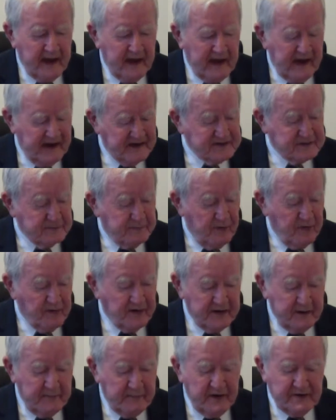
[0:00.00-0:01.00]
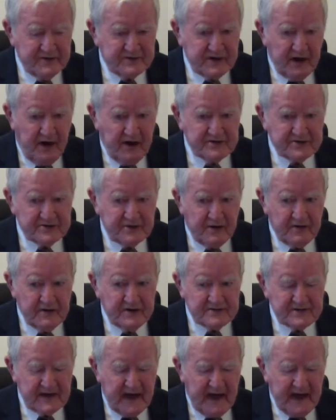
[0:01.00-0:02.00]
has spoken about George
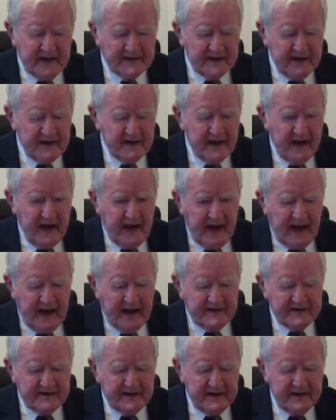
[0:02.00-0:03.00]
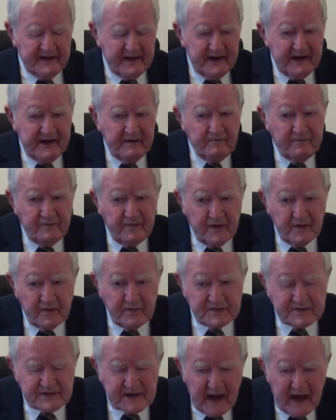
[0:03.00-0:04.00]
Soros and the
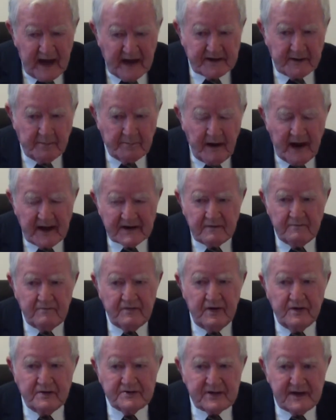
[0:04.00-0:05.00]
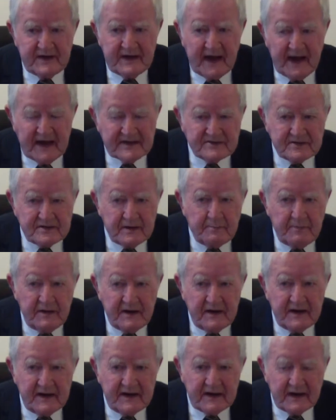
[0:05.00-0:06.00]
influence and the bad influence that he has in the
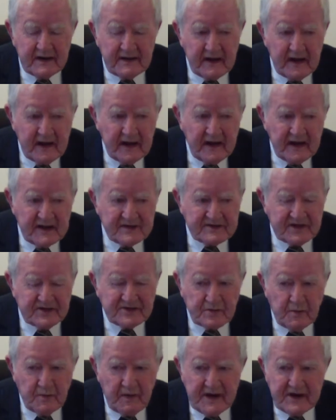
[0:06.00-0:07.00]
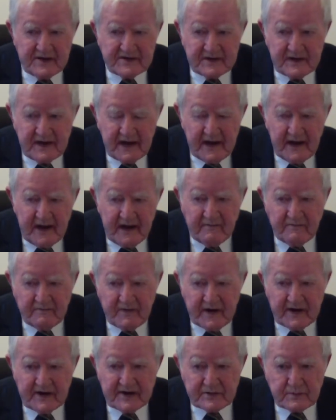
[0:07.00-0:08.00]
political situation in
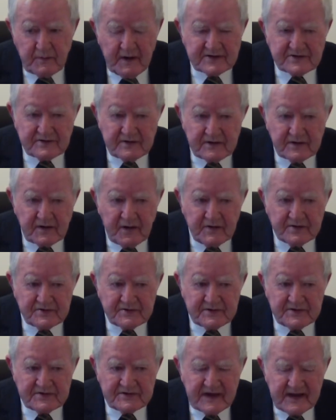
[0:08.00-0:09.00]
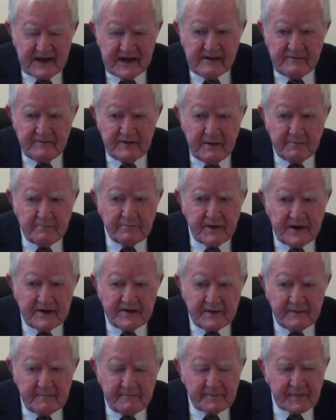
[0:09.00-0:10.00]
various Western countries, even in
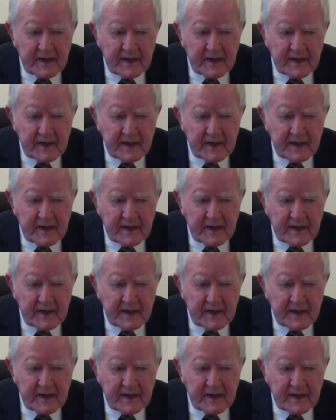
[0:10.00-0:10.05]
Britain.